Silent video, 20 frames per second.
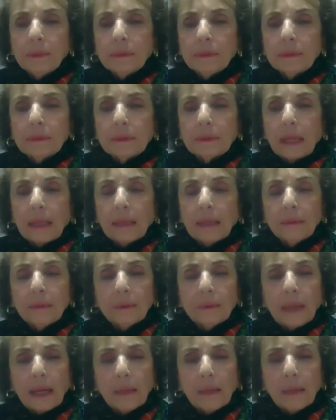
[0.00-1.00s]
was, I
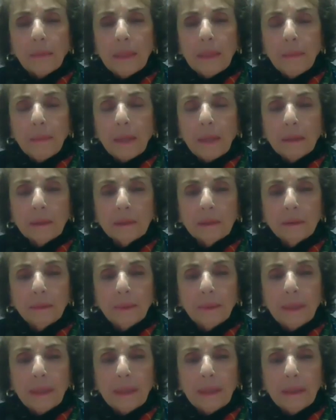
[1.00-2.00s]
don't know how many miles
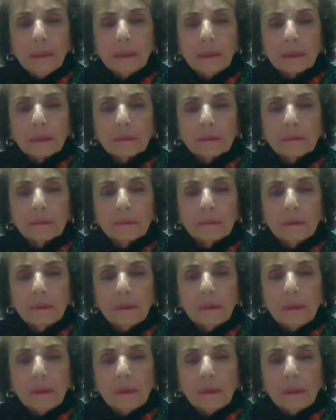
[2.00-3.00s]
away, like
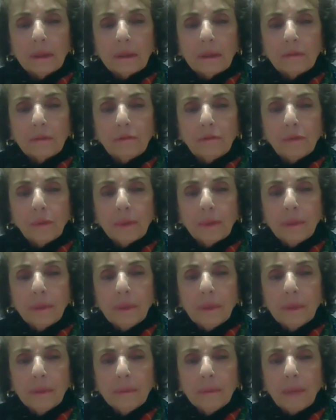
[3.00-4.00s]

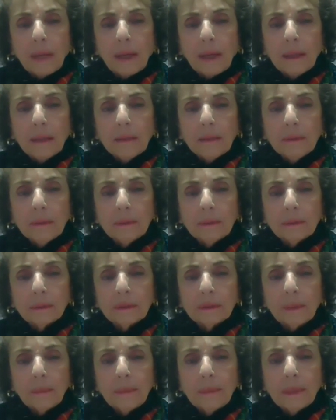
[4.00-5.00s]
41 miles or
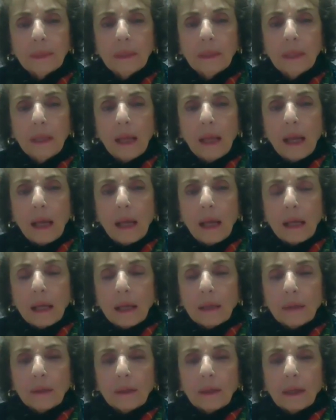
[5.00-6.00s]
something.
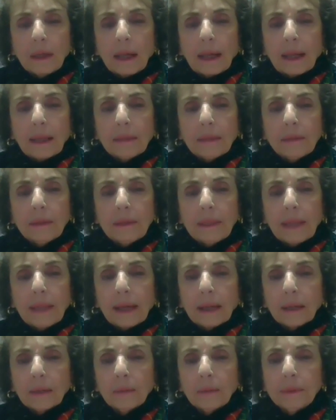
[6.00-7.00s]
And the
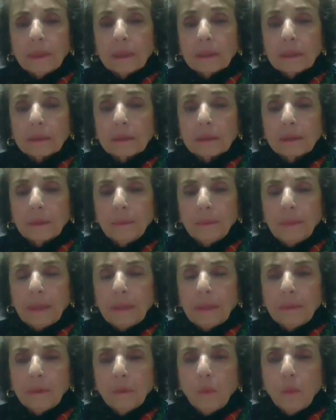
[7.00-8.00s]
aqueduct, the,
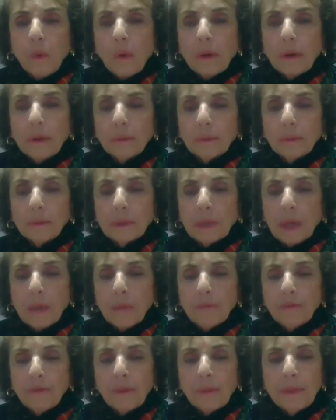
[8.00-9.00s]
eh, the water would
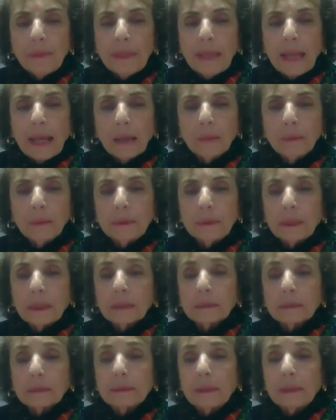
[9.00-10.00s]
come from the
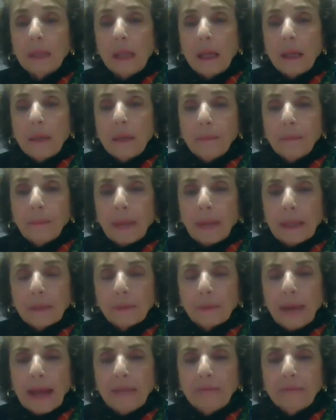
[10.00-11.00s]
aqueduct by
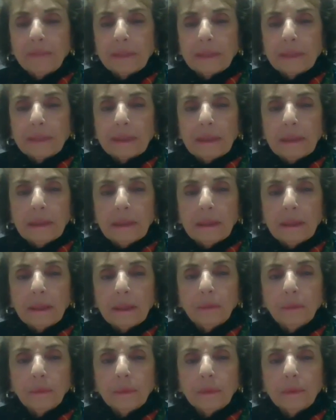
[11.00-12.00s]
gravity.
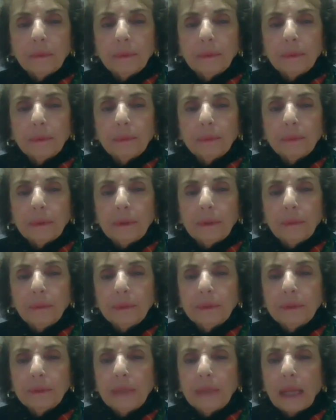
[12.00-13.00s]
It, right. it, it
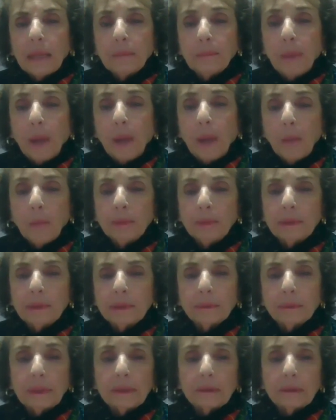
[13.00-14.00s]
was not pumped,
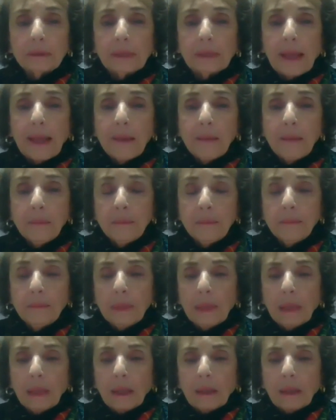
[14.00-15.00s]
it, it came